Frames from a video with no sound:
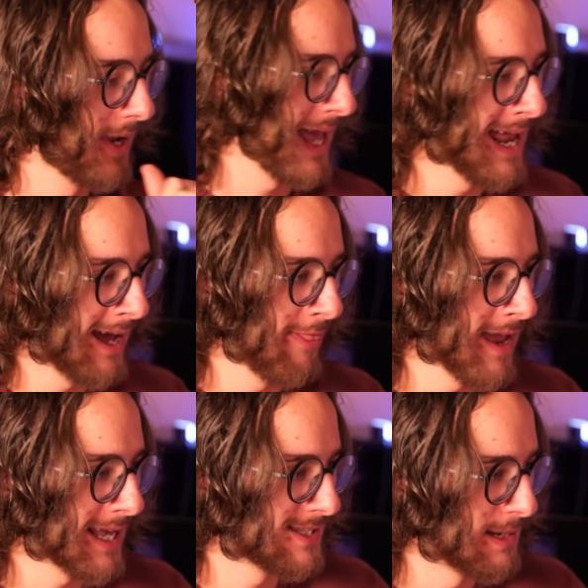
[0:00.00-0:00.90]
Again, I
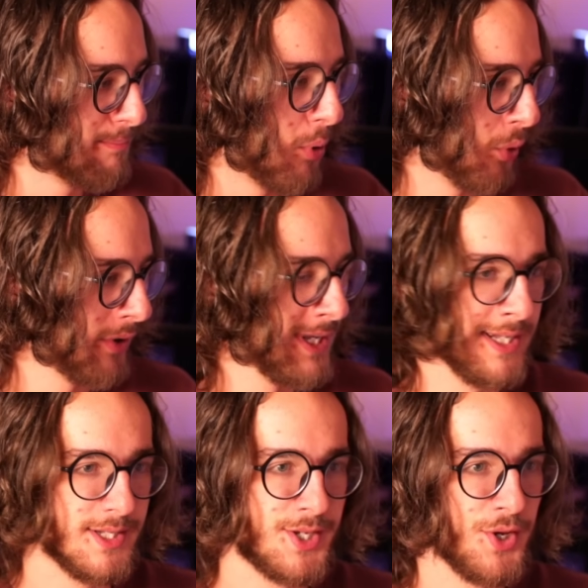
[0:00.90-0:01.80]
think it's
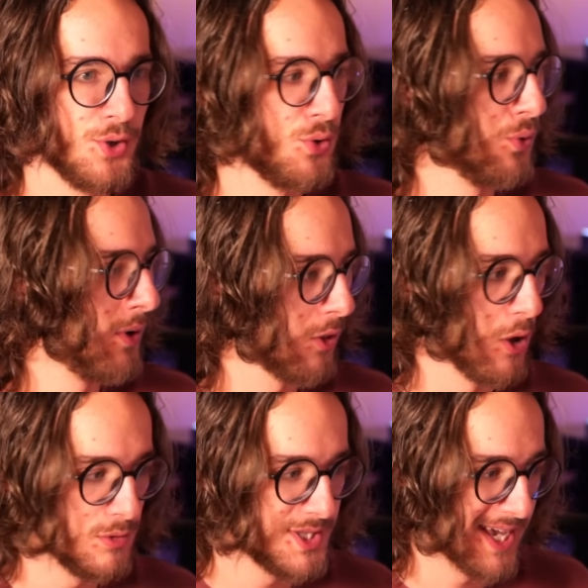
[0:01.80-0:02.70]
important to
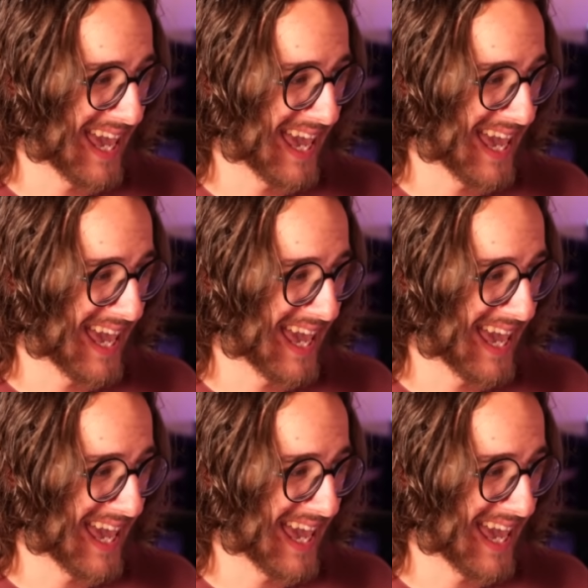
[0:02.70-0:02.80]
close the